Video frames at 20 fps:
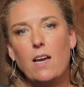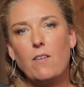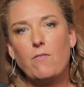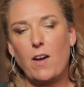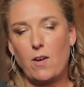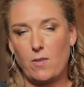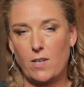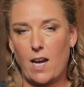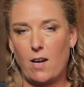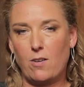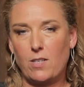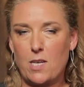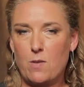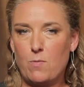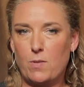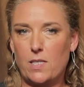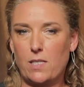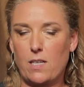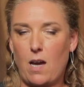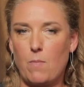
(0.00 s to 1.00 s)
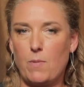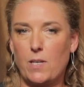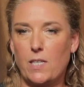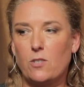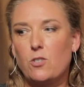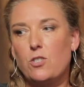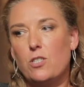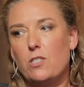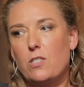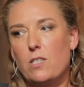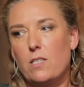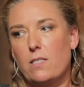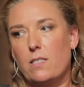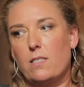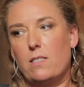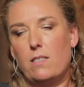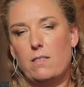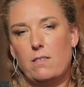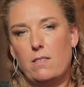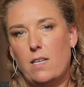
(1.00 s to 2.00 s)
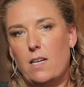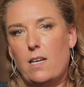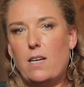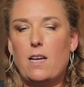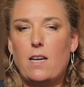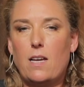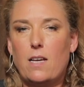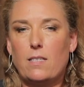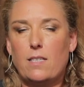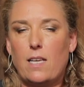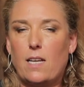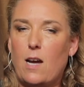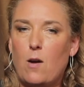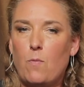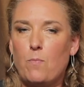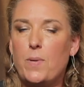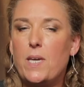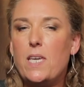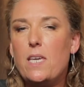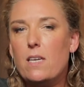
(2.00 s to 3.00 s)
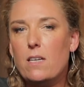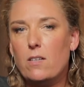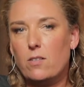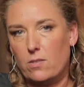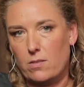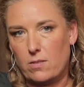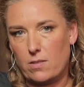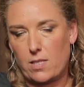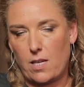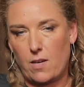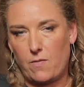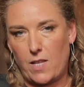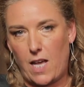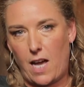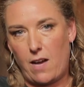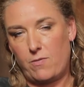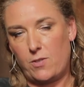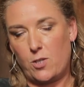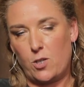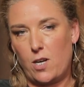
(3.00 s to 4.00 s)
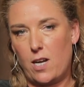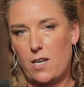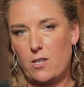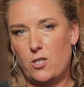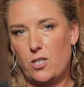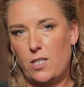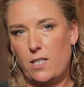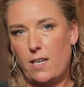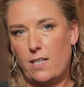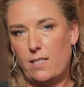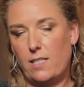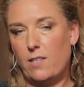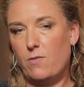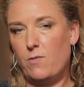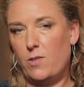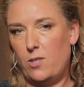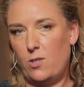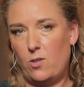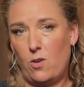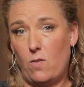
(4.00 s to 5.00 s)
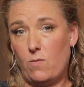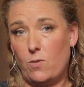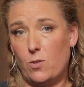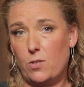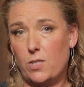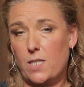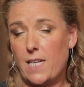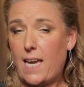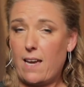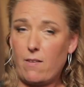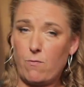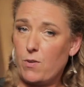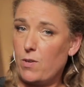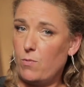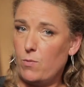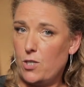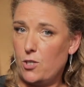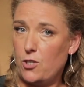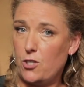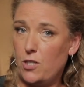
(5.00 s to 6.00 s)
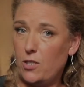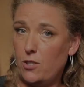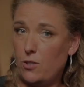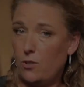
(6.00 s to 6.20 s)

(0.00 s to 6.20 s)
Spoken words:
found out he was coming, she just set out peals of laughter as she had given the novel to everyone she